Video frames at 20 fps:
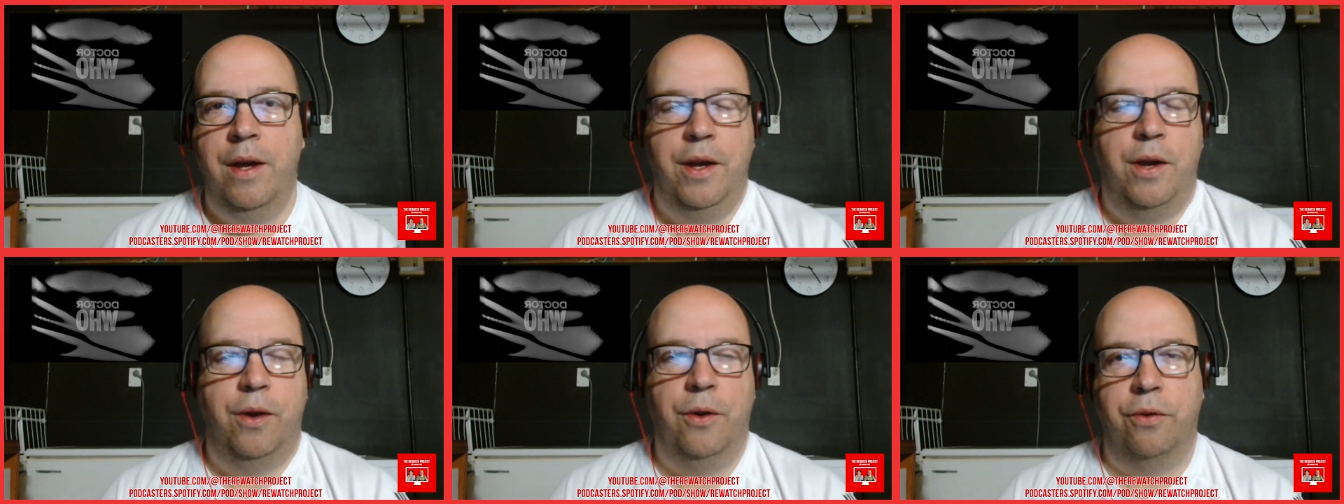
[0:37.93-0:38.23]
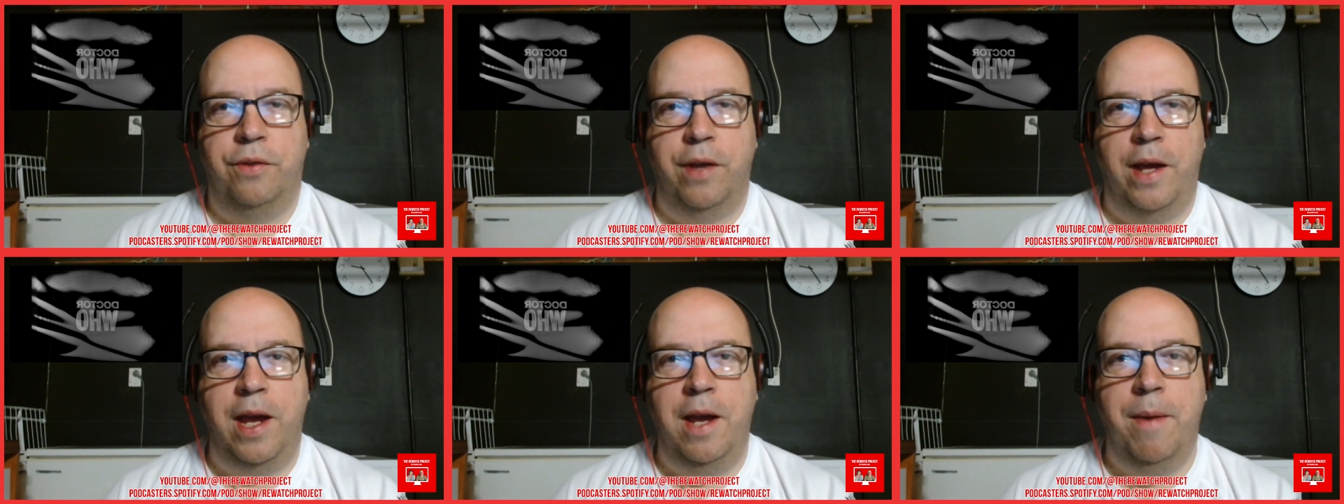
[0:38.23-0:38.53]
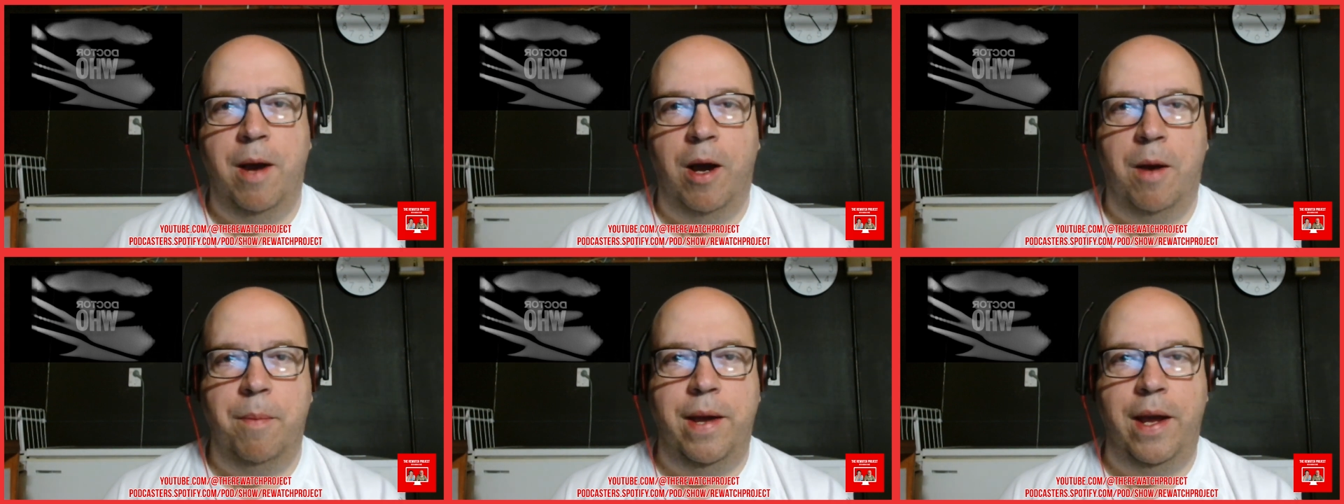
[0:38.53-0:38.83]
You can also
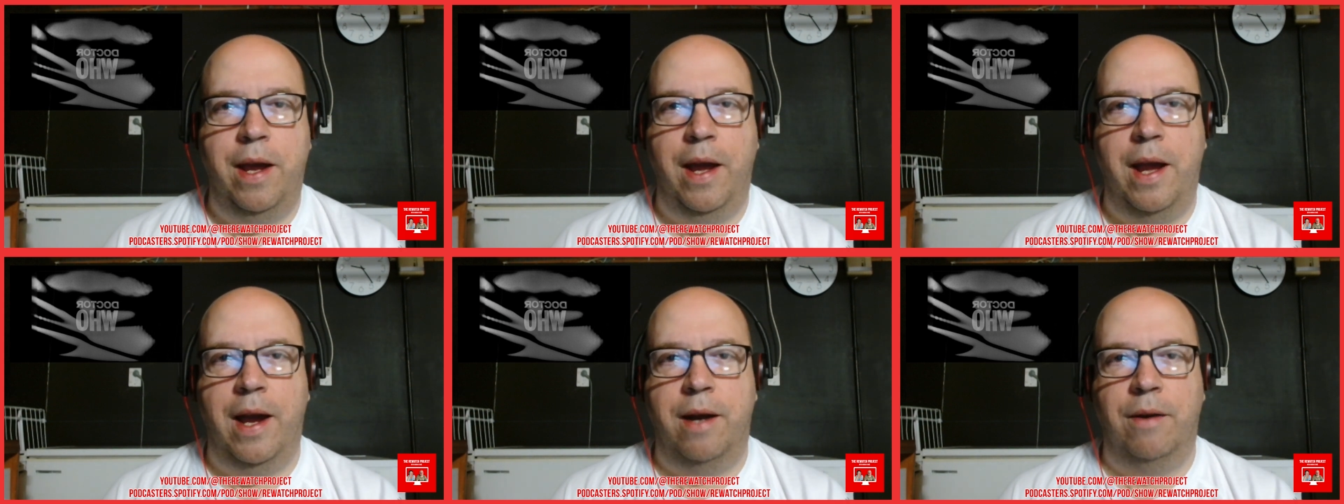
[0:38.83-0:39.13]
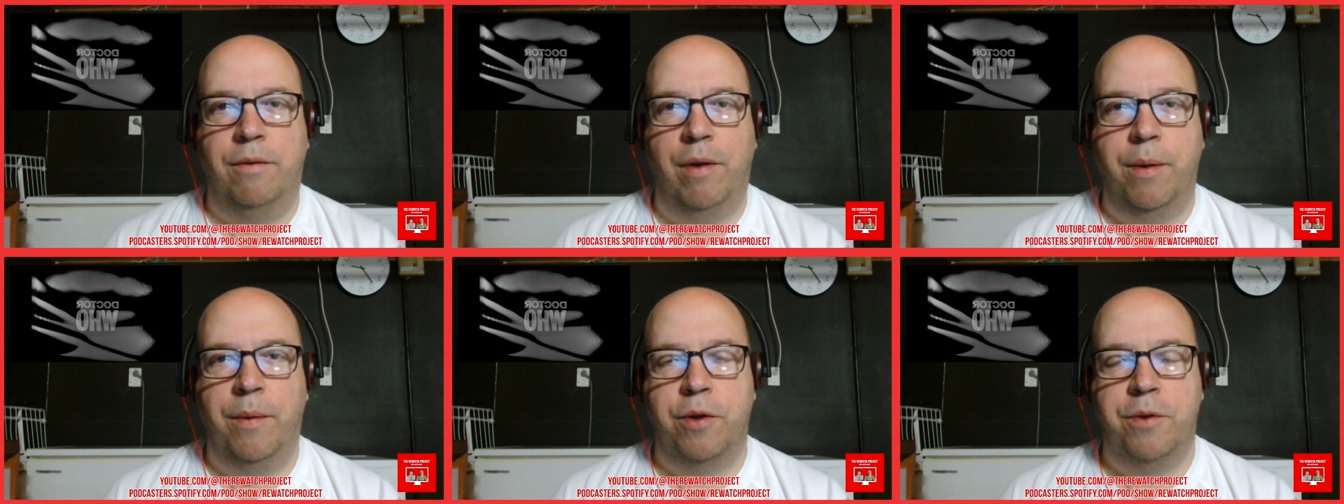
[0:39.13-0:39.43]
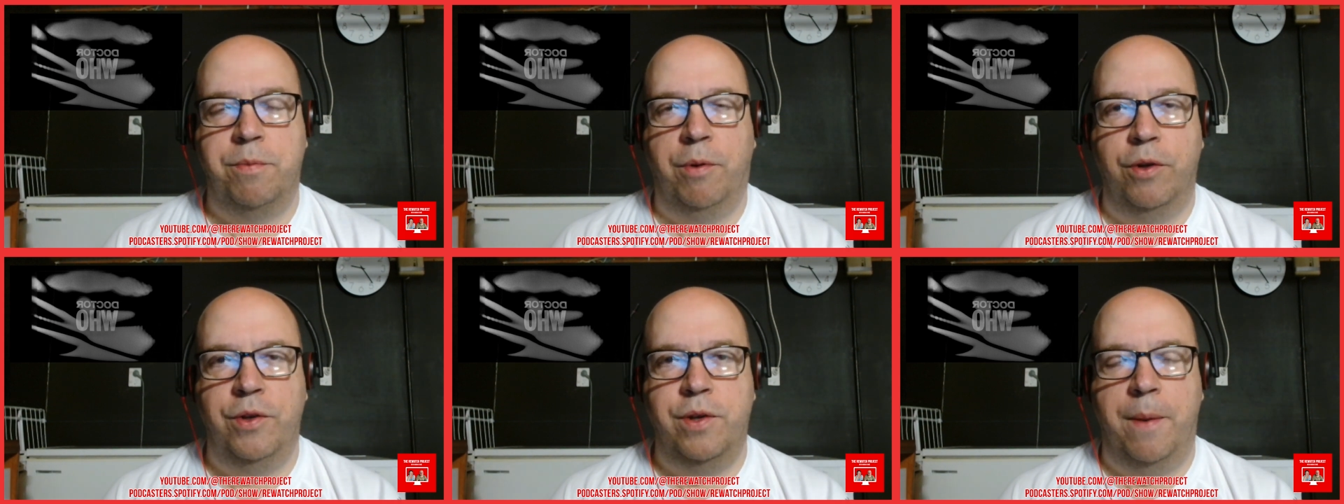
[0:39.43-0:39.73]
email me at
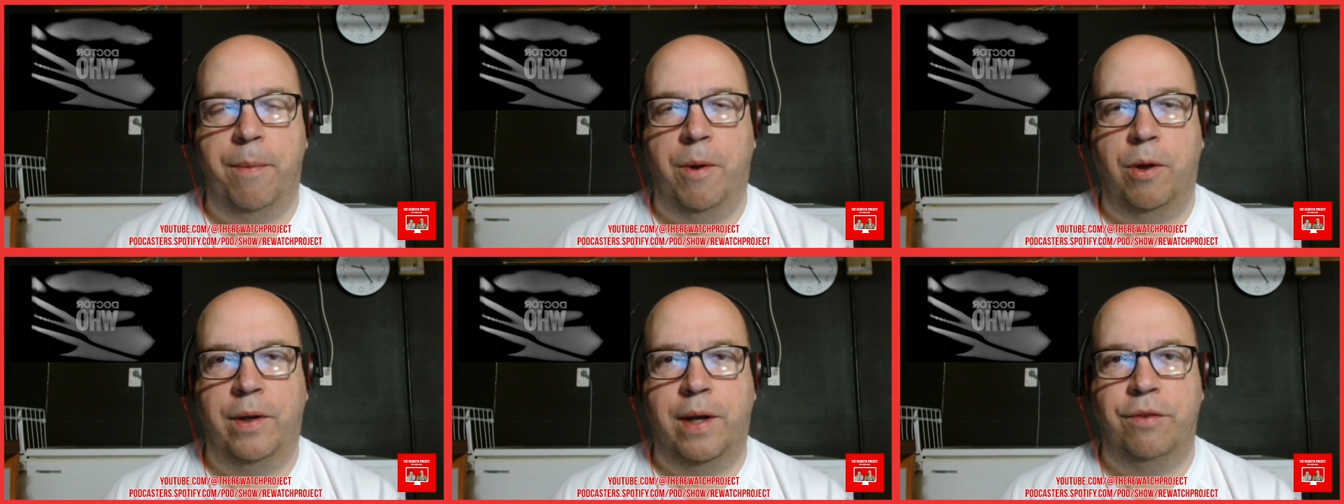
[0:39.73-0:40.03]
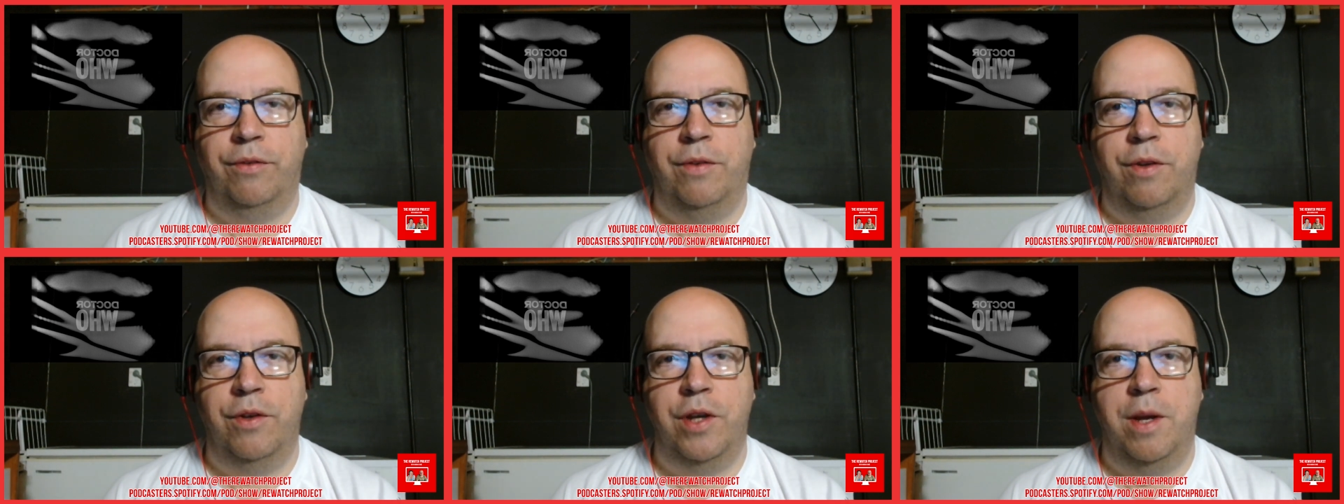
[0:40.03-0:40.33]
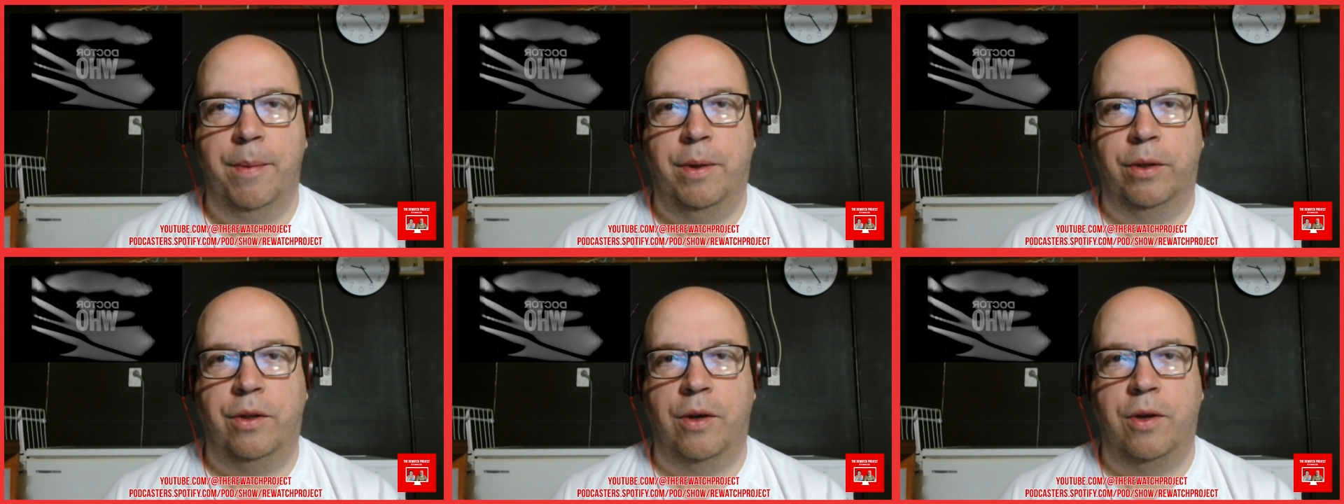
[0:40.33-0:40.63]

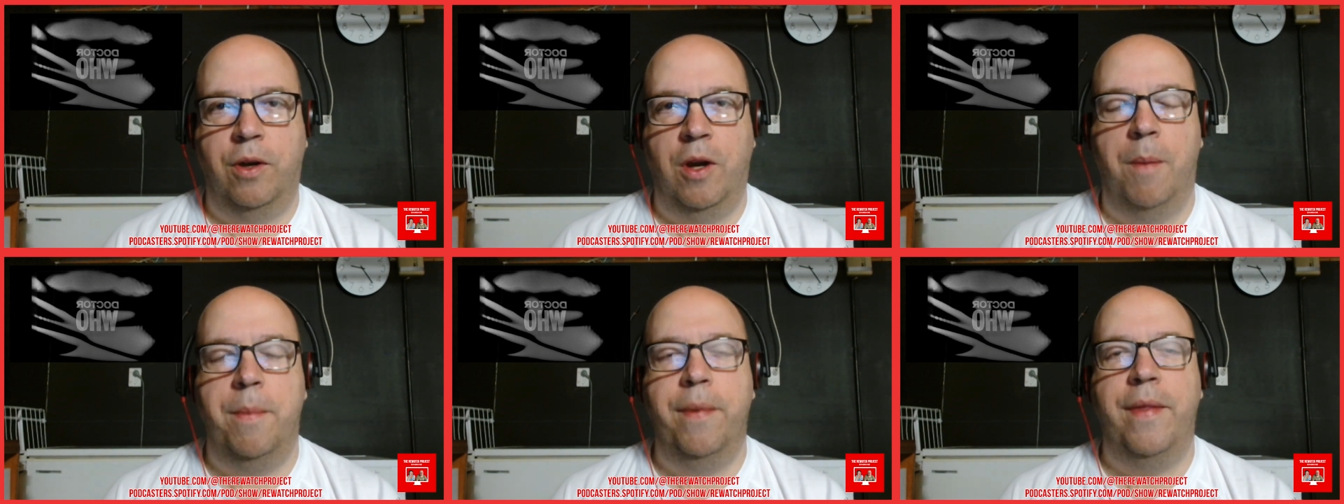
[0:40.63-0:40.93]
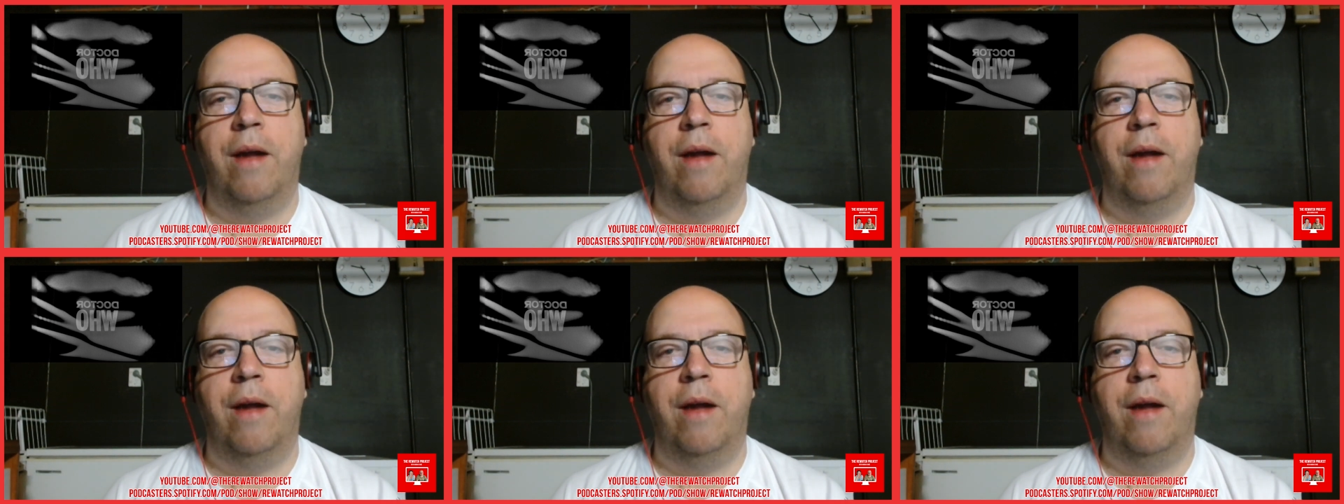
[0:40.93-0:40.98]
rewatchprojectpodcast@gmail.com.